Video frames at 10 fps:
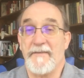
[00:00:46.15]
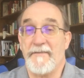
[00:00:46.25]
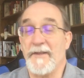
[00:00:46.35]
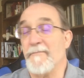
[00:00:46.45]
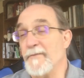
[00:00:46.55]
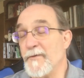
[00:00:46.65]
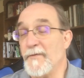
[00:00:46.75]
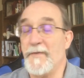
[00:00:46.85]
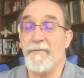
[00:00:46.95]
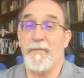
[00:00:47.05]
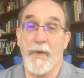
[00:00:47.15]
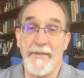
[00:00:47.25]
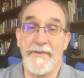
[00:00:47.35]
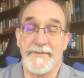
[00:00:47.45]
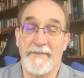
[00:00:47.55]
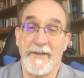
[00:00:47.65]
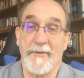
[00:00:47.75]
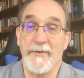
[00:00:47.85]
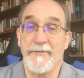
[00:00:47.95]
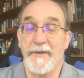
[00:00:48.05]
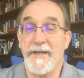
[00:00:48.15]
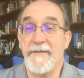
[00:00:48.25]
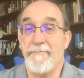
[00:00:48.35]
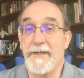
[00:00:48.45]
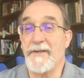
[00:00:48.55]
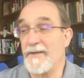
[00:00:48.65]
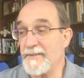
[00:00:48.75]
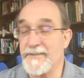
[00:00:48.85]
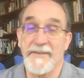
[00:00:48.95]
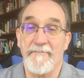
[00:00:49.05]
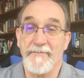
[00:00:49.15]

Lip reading: Philip knew what this fellow was reading because